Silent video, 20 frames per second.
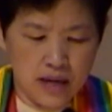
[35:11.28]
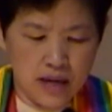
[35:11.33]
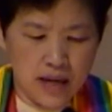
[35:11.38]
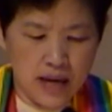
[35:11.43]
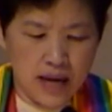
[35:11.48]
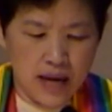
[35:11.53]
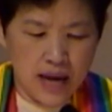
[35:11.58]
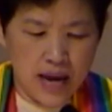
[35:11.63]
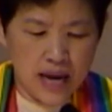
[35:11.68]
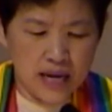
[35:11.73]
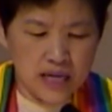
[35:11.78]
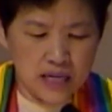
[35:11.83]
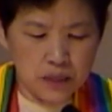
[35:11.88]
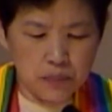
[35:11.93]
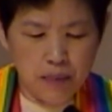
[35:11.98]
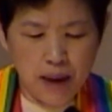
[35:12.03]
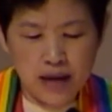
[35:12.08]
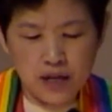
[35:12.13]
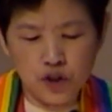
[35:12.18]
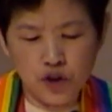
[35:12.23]
And
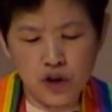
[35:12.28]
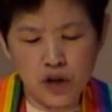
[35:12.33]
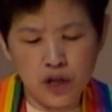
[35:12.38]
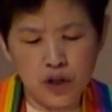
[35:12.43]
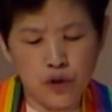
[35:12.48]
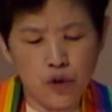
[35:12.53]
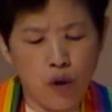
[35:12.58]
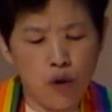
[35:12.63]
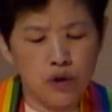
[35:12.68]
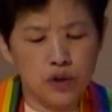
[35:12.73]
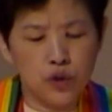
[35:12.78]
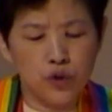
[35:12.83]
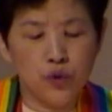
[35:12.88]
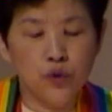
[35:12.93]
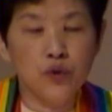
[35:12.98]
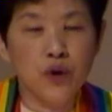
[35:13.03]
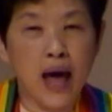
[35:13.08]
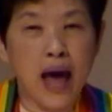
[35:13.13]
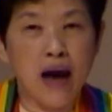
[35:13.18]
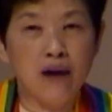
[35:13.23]
especially those
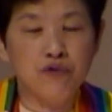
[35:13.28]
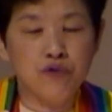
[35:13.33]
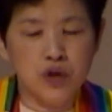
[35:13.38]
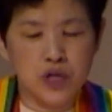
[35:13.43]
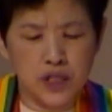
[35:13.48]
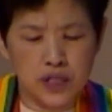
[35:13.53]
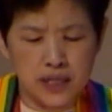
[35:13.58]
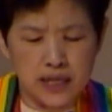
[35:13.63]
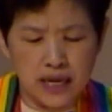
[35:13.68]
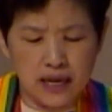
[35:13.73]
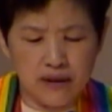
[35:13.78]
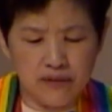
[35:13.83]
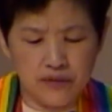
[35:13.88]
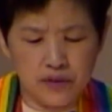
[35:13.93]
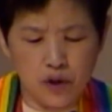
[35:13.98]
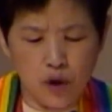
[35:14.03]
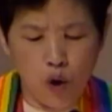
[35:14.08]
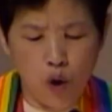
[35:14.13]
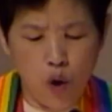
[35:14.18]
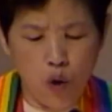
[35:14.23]
who have received the
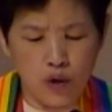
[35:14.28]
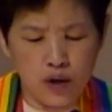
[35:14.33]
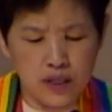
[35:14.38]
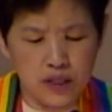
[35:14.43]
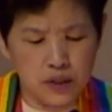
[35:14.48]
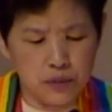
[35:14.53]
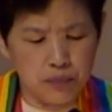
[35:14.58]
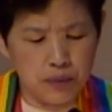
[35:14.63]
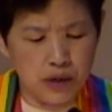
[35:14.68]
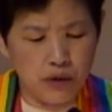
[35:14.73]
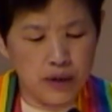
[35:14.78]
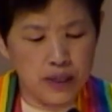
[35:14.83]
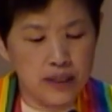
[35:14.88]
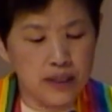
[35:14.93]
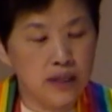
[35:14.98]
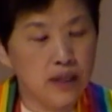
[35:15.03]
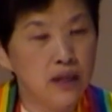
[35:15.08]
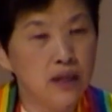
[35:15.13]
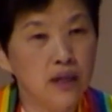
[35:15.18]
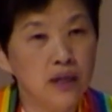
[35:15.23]
Holy Spirit
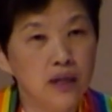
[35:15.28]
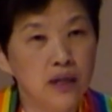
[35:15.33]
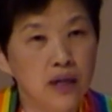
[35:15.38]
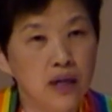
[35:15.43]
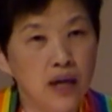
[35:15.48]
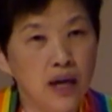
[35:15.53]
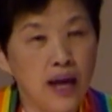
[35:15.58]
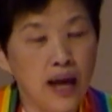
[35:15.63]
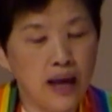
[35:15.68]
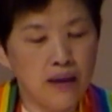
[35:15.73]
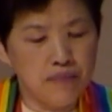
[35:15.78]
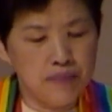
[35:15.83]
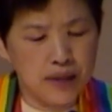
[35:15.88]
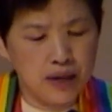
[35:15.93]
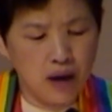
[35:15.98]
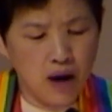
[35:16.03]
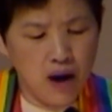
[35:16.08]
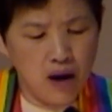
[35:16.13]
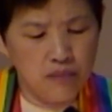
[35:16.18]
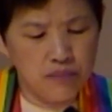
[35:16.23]
and
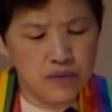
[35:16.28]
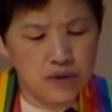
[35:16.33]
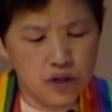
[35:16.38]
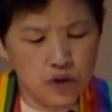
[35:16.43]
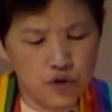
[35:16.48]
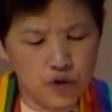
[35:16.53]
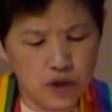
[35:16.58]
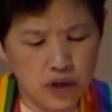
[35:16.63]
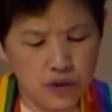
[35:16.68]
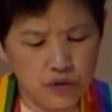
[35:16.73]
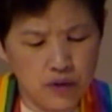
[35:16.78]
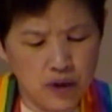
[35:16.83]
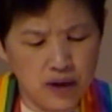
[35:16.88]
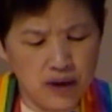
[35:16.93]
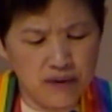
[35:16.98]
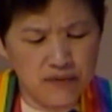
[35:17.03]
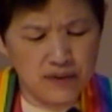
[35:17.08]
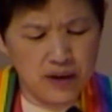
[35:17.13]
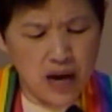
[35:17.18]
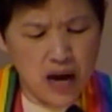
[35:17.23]
become the children
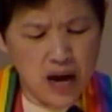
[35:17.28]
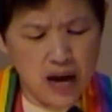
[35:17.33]
of God.